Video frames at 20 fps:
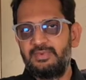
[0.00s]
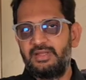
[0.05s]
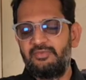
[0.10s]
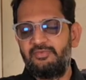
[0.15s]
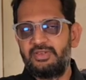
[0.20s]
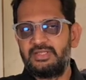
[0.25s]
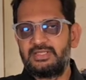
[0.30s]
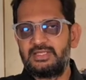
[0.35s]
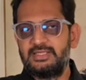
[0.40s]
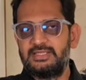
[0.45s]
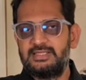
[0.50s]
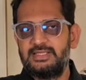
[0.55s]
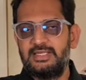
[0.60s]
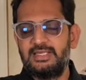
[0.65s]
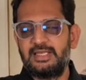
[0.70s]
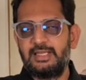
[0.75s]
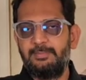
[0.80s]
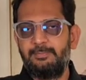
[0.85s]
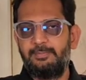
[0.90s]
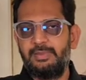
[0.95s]
deficiency
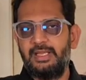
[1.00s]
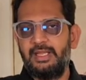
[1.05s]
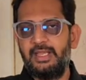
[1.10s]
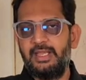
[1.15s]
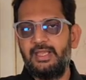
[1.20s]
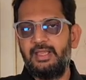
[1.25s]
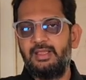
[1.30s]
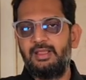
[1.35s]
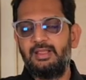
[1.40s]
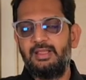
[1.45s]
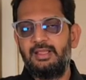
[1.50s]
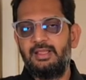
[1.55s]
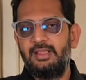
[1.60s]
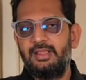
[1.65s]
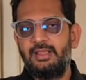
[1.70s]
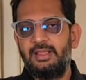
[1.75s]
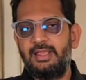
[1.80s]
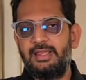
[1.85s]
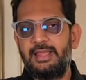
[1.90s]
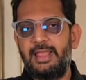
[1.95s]
can play
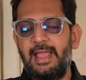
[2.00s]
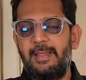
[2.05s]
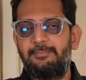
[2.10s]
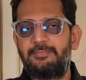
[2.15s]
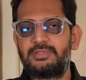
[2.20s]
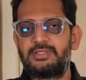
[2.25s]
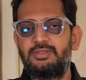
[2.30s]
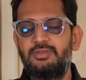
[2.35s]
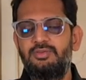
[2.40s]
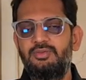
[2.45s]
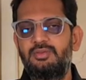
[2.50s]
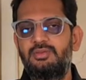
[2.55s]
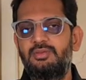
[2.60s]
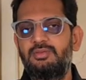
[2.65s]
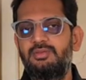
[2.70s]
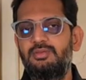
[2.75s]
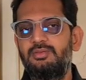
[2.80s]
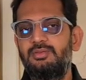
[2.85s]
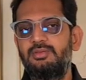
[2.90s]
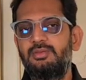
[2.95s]
an absolute
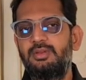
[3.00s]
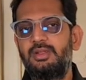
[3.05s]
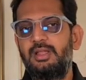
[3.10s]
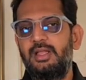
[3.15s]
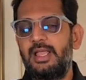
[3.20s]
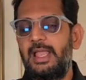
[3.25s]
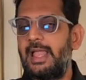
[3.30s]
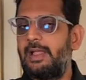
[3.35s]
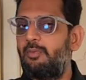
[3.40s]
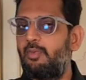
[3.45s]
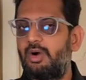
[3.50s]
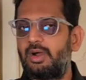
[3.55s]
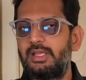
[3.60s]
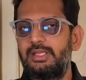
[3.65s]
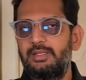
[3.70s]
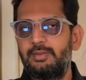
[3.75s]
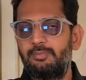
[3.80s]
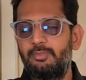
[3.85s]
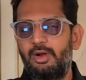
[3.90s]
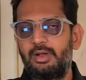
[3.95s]
havoc
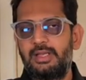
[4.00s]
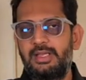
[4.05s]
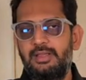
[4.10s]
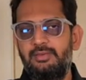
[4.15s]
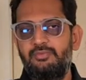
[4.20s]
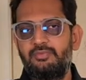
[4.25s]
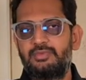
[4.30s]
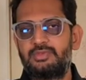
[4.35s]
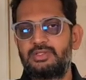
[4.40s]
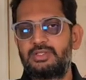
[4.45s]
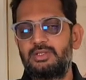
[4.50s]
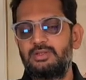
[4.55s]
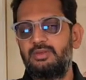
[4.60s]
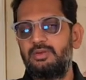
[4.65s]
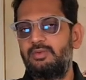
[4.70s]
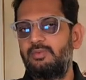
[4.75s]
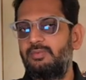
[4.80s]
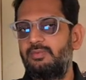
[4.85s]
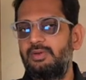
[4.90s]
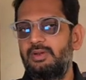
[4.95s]
in the body.
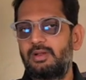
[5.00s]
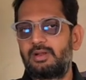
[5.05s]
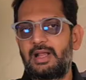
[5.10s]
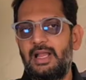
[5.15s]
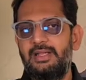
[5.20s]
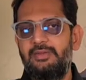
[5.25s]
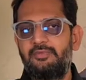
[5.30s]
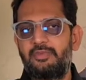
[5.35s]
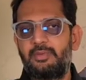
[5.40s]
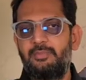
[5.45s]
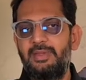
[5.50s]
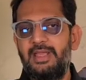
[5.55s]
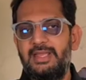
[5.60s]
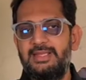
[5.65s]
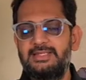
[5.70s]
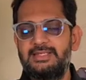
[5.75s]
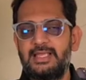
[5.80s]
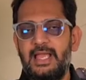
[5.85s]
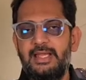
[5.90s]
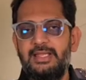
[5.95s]
So right from
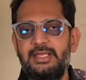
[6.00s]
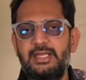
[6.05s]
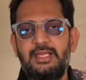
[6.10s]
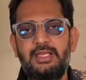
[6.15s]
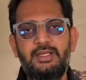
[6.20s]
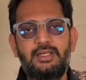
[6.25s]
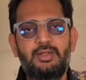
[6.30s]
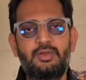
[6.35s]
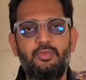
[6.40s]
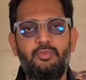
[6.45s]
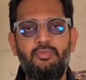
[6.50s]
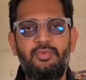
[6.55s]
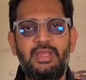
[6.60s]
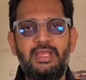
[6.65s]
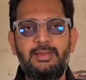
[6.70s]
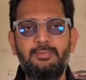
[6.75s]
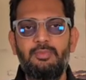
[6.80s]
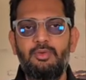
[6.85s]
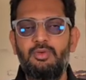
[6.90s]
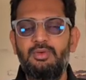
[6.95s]
anxiety to
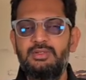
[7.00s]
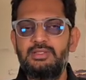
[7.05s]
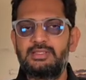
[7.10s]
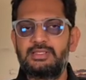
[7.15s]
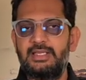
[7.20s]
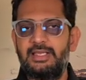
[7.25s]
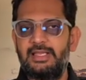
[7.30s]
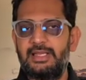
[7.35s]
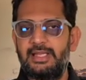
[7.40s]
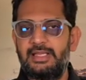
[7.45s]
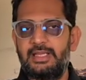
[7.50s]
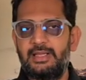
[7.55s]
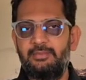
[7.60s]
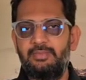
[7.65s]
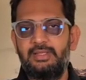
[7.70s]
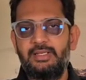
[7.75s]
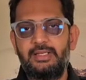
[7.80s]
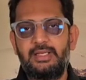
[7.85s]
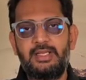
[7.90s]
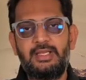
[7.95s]
weak bones,
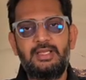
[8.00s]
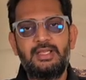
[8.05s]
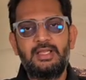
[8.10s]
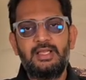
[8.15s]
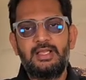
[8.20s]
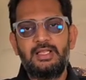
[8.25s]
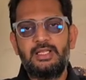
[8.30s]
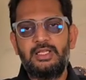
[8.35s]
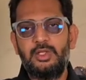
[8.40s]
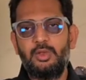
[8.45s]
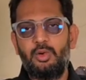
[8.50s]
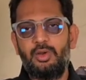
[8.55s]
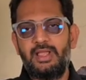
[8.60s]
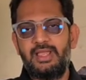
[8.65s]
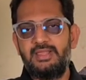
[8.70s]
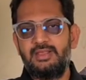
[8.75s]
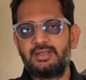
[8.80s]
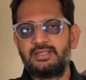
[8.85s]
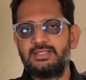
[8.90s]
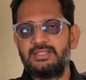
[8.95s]
irritability, low
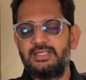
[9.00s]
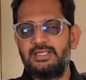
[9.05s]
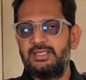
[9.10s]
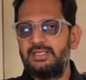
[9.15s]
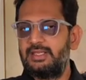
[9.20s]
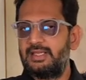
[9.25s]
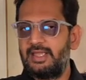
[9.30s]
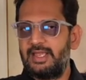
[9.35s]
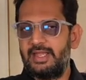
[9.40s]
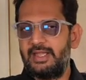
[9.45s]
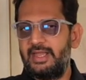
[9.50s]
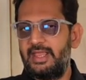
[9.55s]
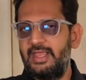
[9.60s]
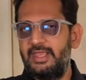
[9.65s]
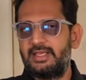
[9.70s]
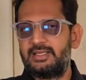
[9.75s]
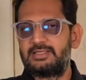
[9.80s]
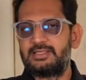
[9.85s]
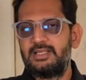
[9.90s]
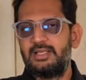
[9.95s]
energy,
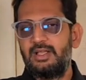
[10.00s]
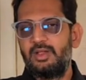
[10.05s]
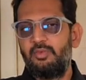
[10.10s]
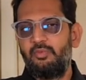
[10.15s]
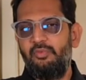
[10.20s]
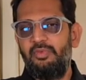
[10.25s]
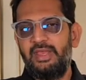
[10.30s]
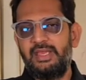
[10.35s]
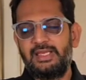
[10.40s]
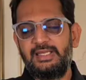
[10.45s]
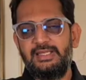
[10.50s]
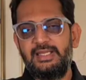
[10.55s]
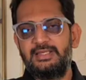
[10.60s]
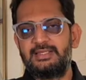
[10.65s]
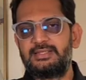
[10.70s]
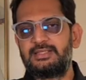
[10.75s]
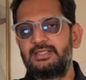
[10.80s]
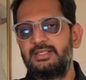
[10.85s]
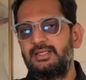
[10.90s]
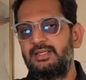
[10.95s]
headaches,
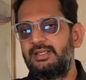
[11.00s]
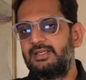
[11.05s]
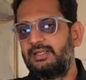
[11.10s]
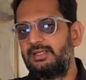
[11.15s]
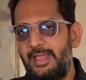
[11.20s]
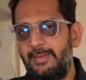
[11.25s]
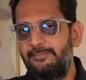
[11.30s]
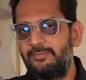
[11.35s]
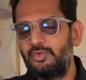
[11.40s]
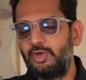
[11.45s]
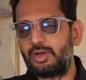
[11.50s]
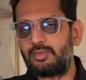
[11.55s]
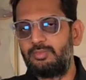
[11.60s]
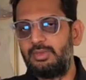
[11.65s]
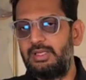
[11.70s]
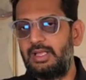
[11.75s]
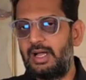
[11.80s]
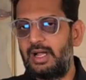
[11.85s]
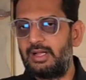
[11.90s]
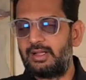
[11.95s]
weakness,
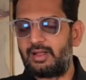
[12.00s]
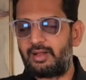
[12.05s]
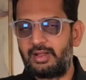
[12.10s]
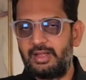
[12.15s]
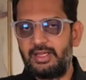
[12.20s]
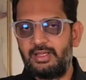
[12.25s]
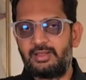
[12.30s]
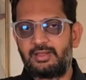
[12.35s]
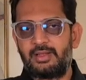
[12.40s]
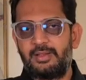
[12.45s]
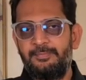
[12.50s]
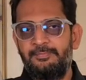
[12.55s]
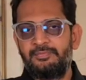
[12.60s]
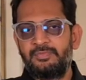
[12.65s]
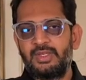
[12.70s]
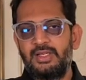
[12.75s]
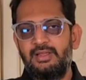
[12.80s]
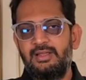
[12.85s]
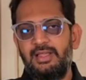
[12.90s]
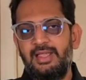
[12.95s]
abnormal heart rate,
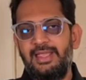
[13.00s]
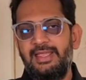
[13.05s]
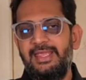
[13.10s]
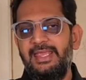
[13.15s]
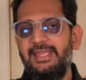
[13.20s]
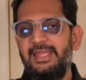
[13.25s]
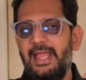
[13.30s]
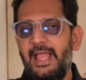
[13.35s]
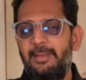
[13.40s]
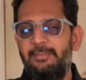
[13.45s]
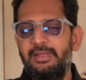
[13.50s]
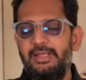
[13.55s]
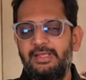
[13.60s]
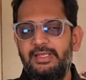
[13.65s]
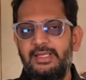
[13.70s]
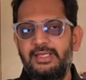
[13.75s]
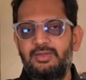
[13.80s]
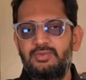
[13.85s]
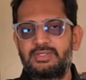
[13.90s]
inability to